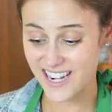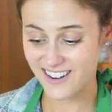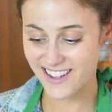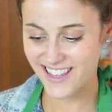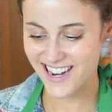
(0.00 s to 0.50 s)
that
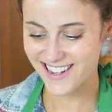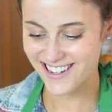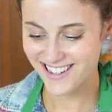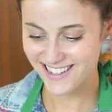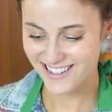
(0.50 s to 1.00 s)
are in there,
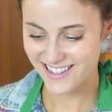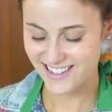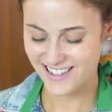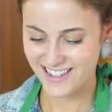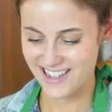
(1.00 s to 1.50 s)

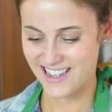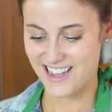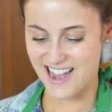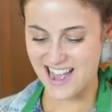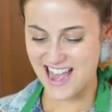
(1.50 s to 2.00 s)

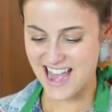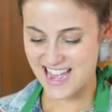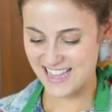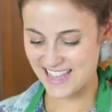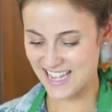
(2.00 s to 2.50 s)

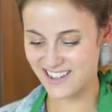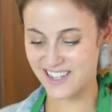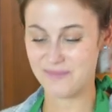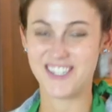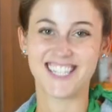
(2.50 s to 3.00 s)
and they
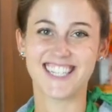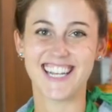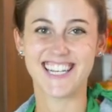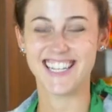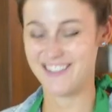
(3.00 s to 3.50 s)
cook up just
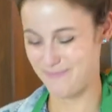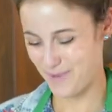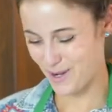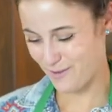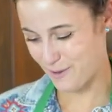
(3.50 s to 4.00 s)
like
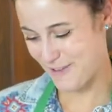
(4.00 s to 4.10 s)
beautiful